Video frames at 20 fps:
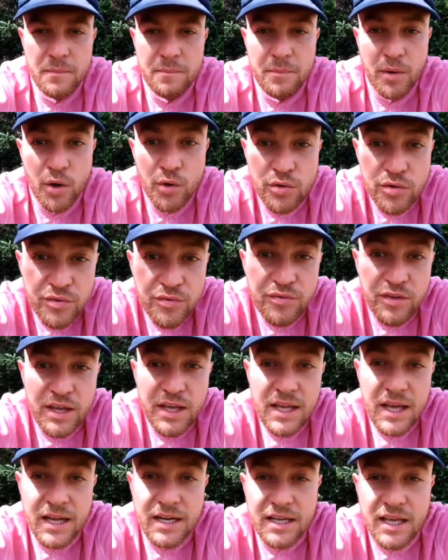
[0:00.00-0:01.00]
both
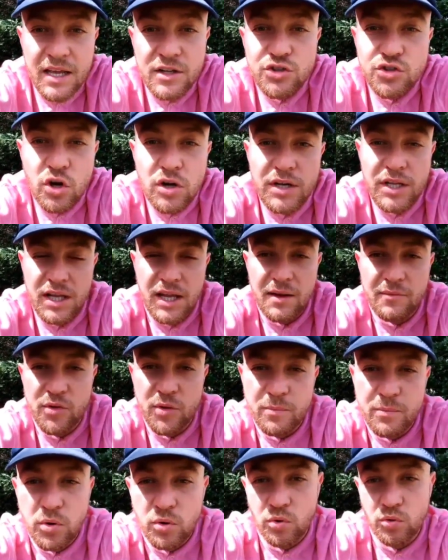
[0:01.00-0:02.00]
feet and trying to keep
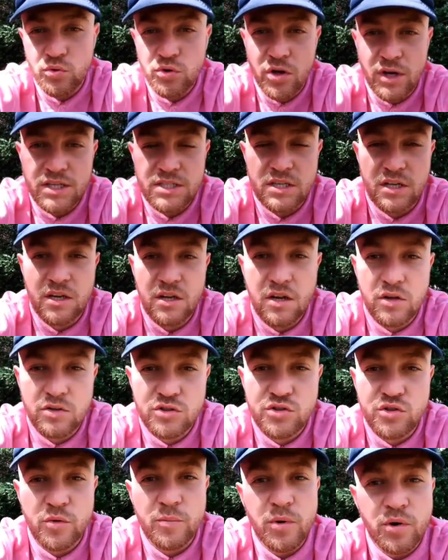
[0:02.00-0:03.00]
the ball nice and
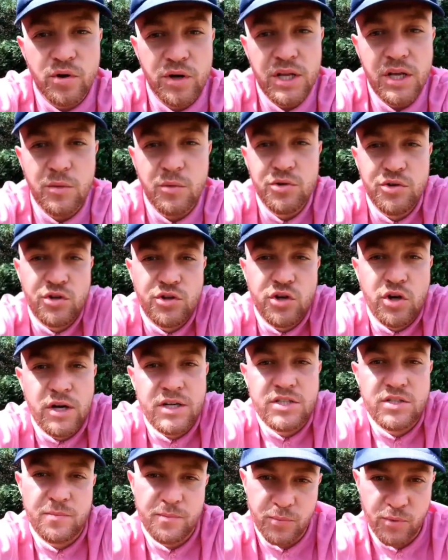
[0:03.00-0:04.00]
close to your body, I want you
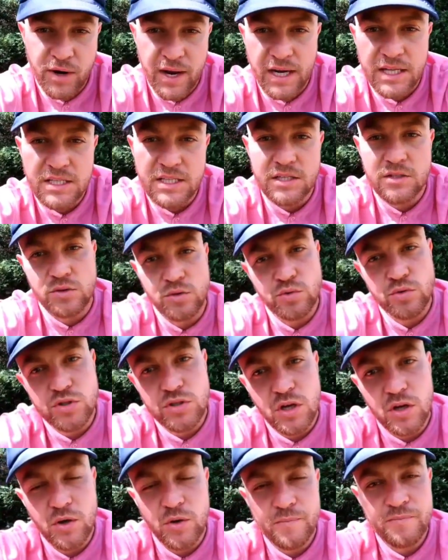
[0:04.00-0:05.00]
guys to practice
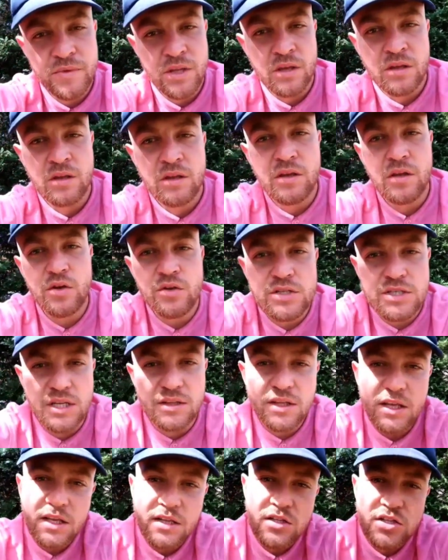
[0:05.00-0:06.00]
also using
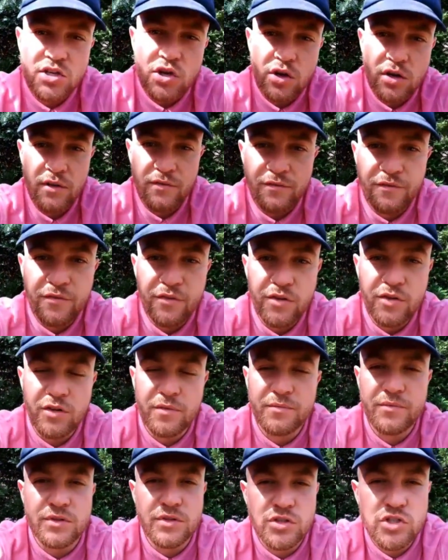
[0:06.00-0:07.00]
the inside of your foot,
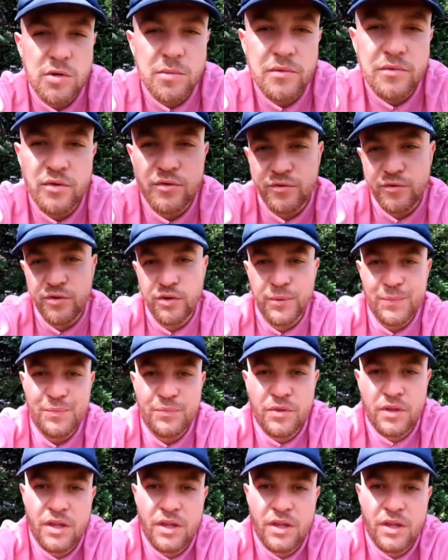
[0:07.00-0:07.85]
the top of your foot